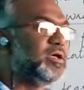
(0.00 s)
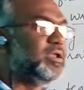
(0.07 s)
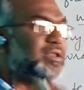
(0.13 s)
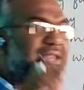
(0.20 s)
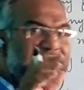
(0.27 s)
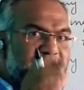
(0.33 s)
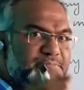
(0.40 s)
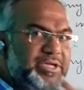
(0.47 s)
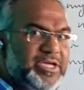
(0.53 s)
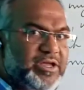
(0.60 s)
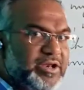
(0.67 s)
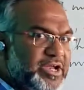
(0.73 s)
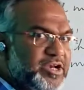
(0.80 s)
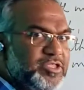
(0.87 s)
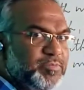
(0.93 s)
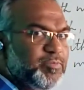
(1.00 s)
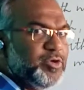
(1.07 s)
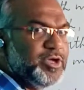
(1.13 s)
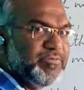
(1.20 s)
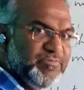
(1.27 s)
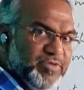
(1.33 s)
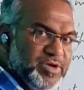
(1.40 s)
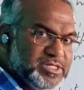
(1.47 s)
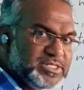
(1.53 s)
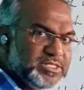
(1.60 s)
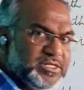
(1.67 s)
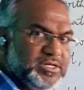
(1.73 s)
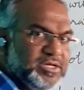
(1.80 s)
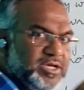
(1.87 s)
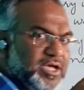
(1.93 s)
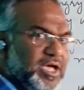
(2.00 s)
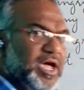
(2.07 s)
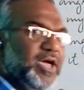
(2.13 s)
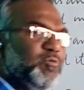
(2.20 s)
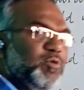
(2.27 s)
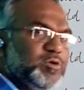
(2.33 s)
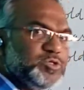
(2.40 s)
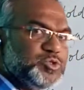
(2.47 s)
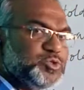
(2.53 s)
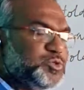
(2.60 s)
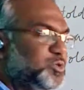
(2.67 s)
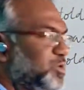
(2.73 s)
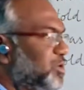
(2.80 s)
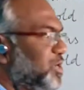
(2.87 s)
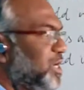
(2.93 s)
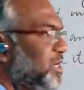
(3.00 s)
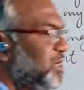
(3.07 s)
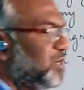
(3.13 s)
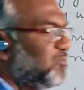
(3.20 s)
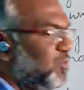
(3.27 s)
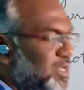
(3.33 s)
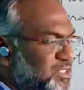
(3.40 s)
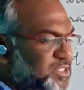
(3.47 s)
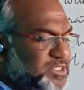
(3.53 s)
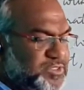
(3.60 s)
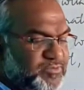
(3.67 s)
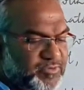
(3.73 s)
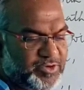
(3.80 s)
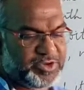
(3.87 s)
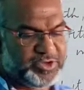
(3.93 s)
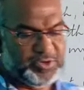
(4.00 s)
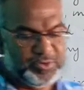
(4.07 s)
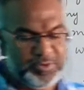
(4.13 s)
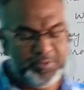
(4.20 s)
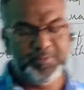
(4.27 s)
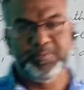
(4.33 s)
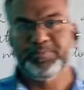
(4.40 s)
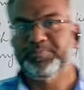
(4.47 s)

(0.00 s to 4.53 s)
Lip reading: Let me read the poem first. I want to read it once for you.